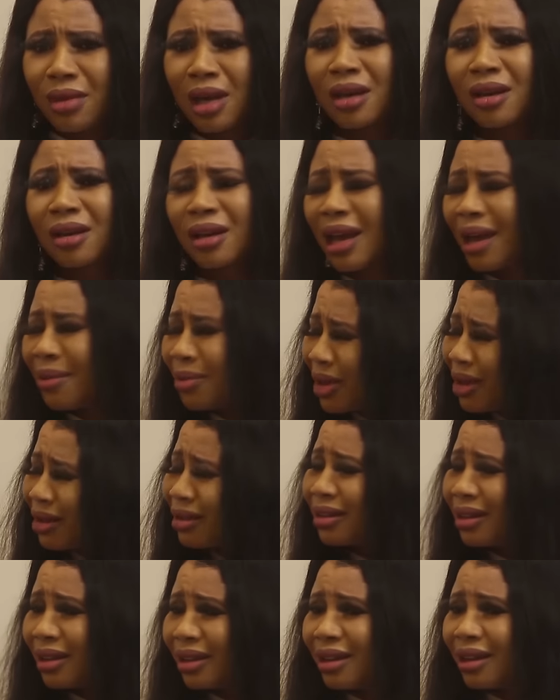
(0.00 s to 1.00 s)
I
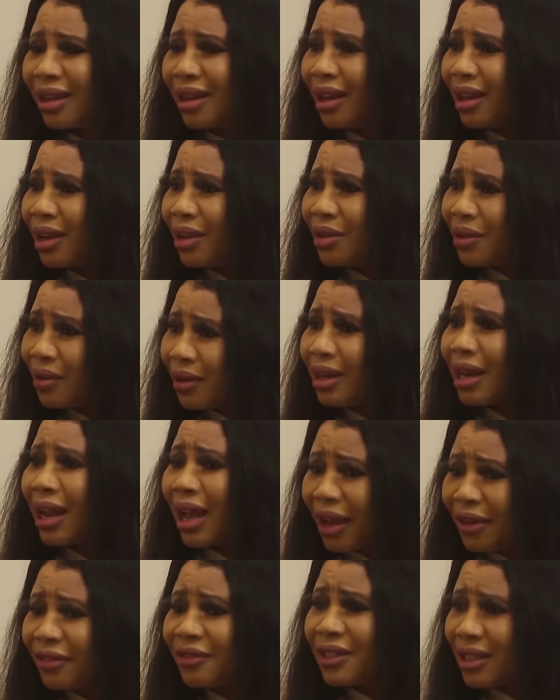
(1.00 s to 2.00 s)
mean, your
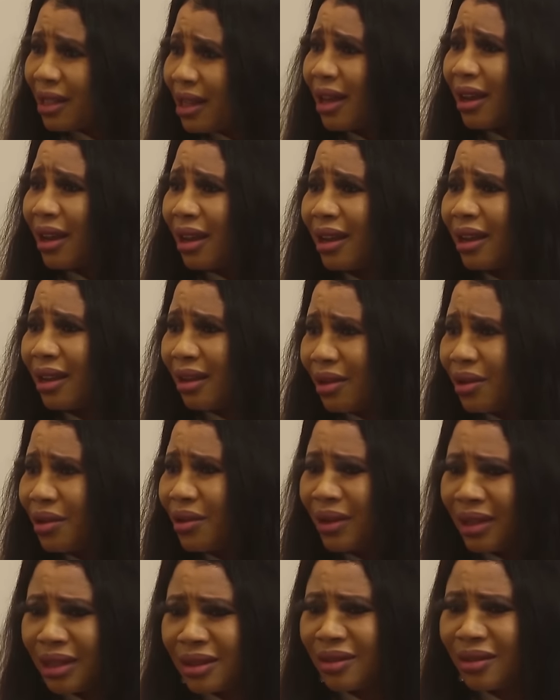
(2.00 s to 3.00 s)
lifestyle,
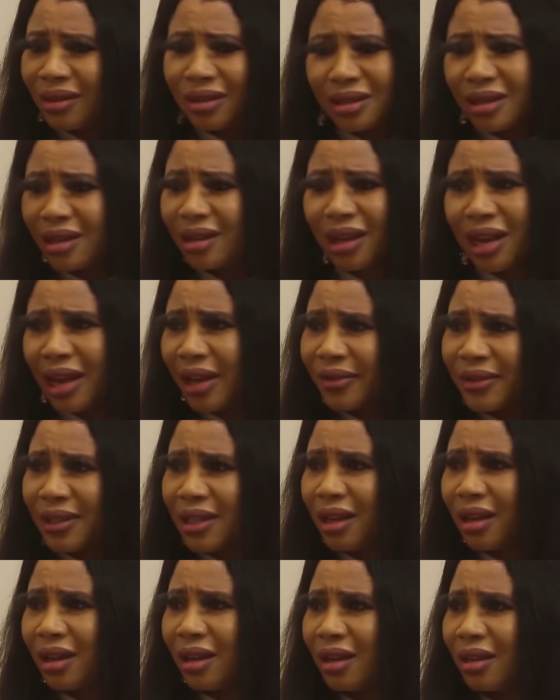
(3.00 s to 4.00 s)
your exotic
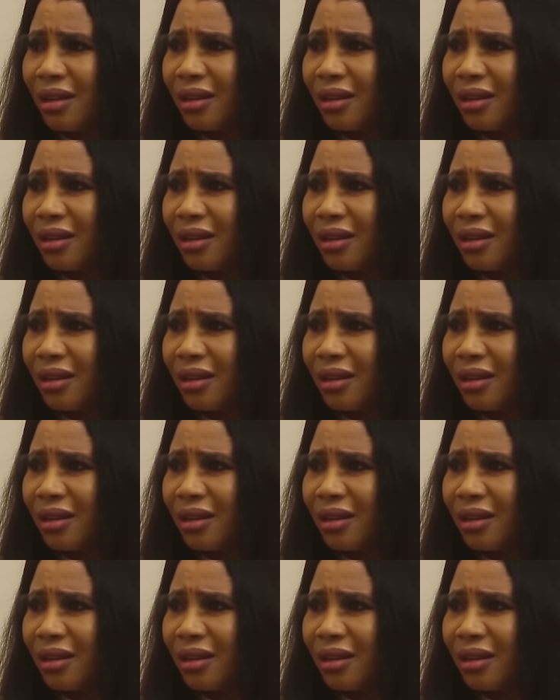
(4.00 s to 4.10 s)
lifestyle.